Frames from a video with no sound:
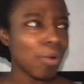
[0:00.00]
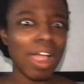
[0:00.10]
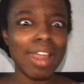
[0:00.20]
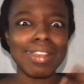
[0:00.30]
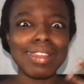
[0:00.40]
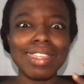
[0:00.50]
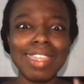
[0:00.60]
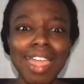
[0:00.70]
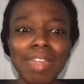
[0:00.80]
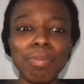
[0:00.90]
and
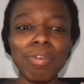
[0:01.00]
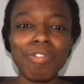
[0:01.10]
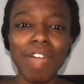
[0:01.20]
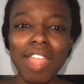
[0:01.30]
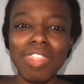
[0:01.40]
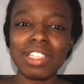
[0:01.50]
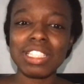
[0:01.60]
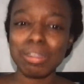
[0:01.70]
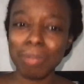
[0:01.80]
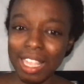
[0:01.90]
can provide the
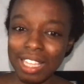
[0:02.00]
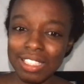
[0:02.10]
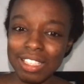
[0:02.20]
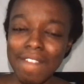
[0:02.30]
space